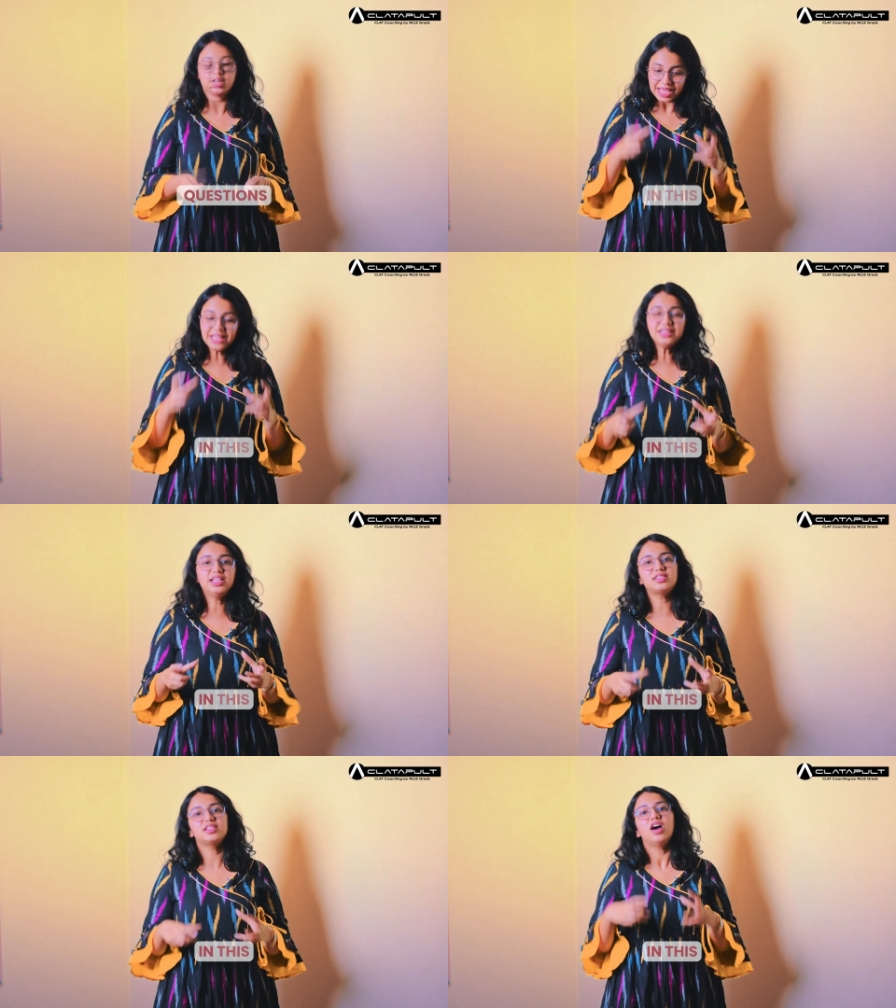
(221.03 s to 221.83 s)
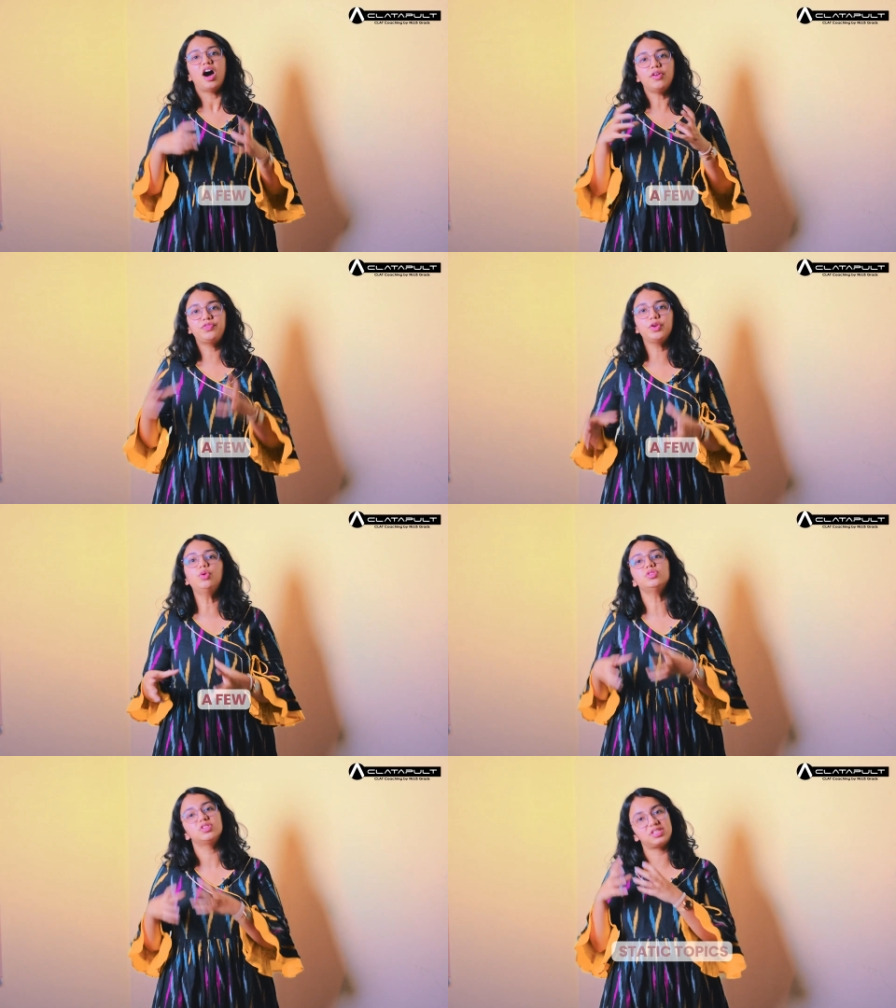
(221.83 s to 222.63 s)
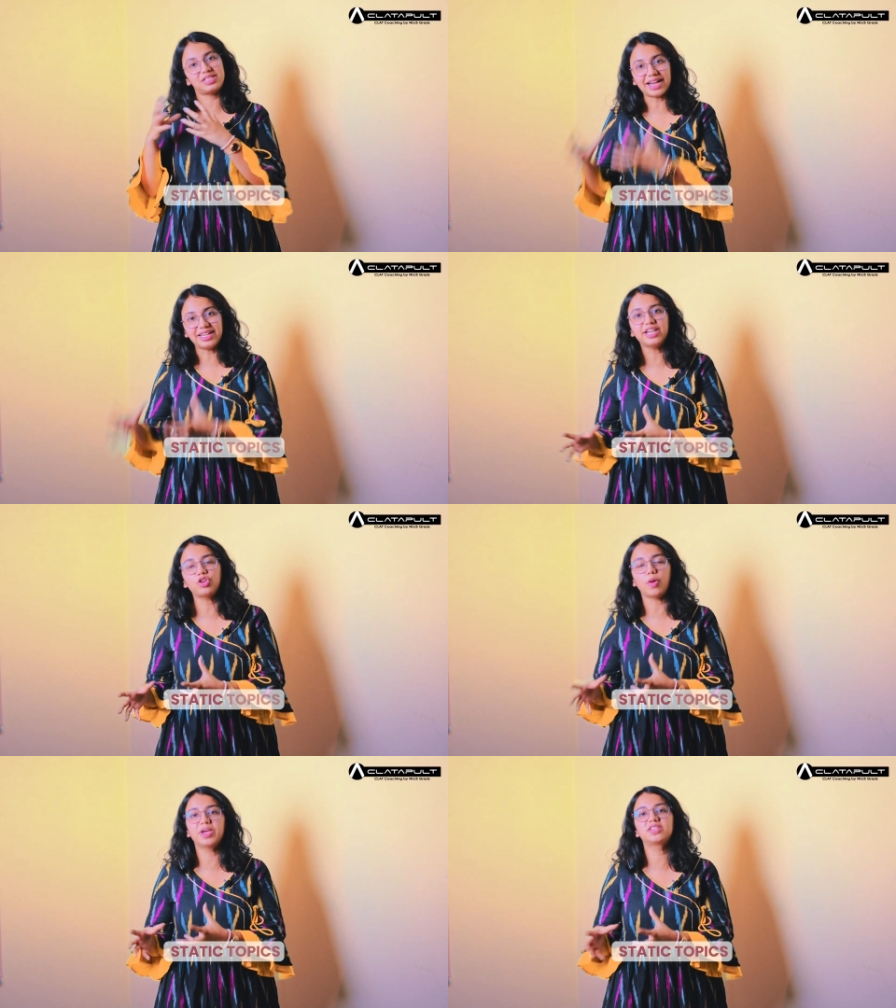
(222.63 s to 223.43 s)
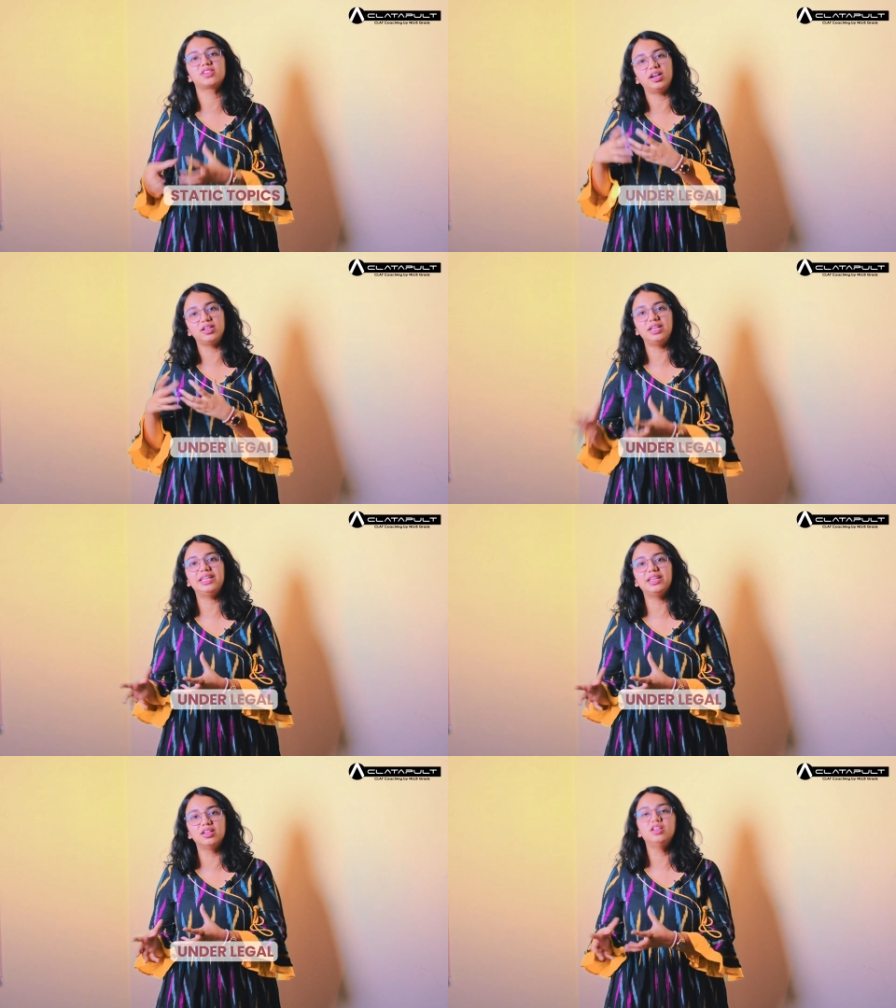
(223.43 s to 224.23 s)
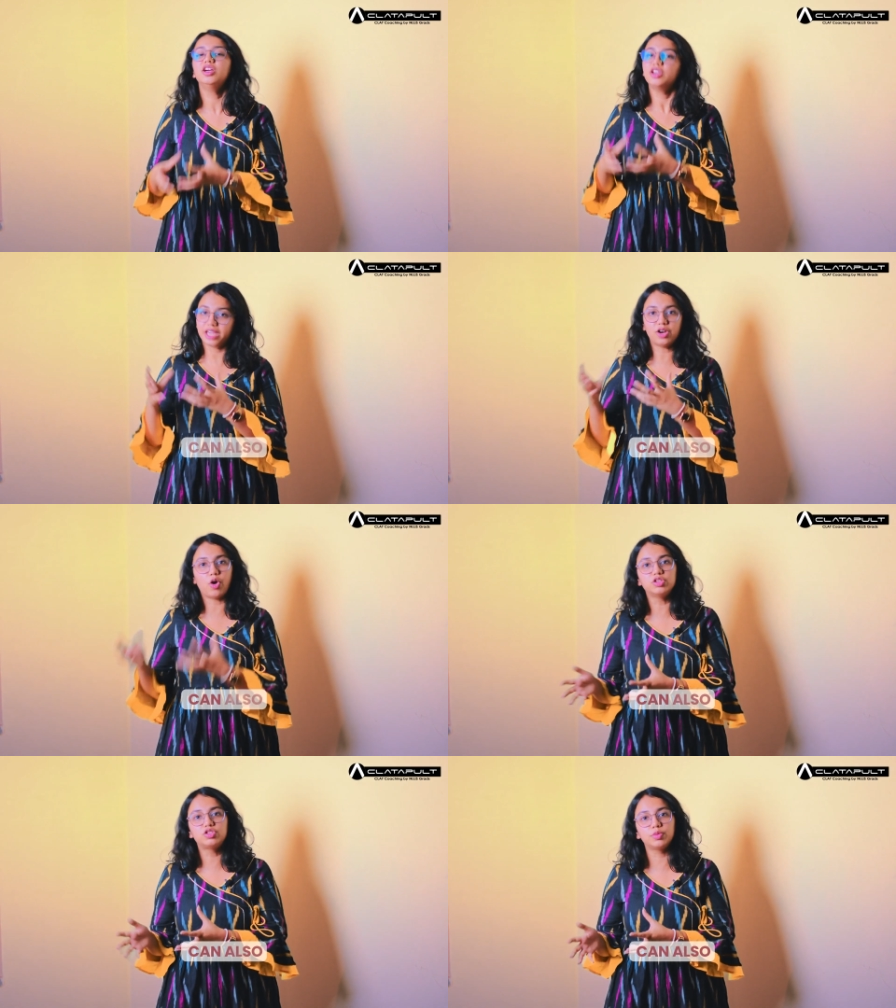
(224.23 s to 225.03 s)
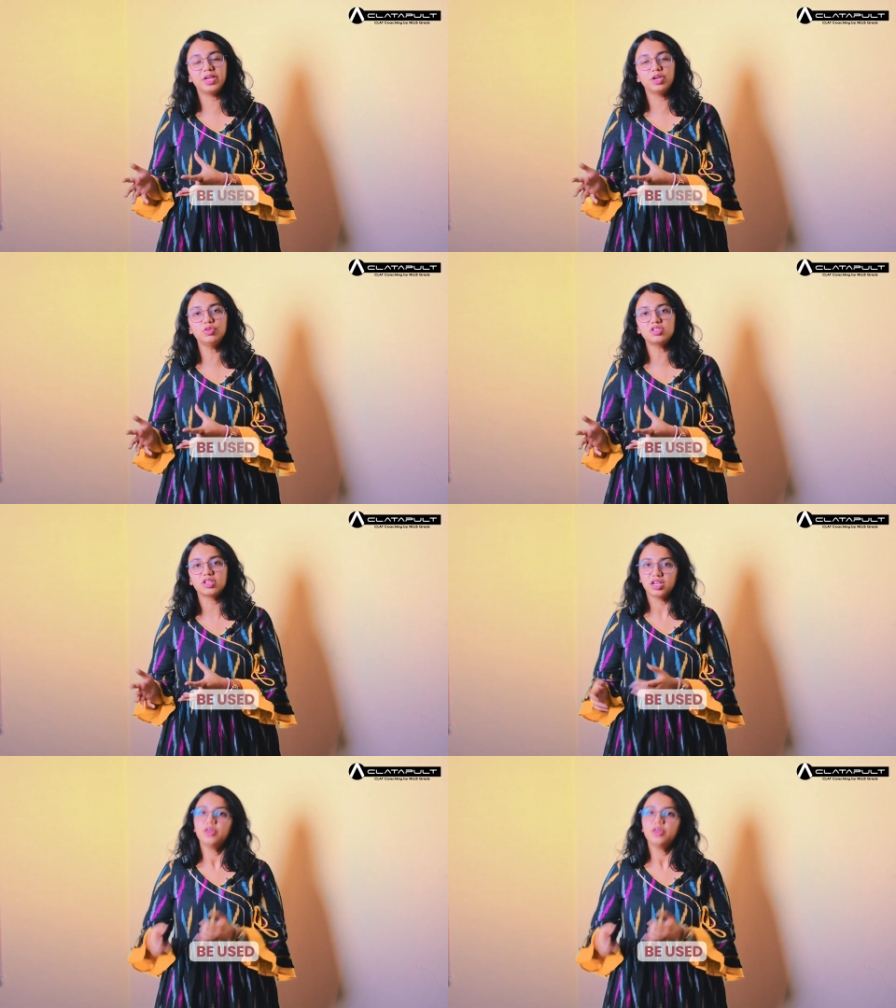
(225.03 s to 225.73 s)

In this, a few static topics under legal can also be used.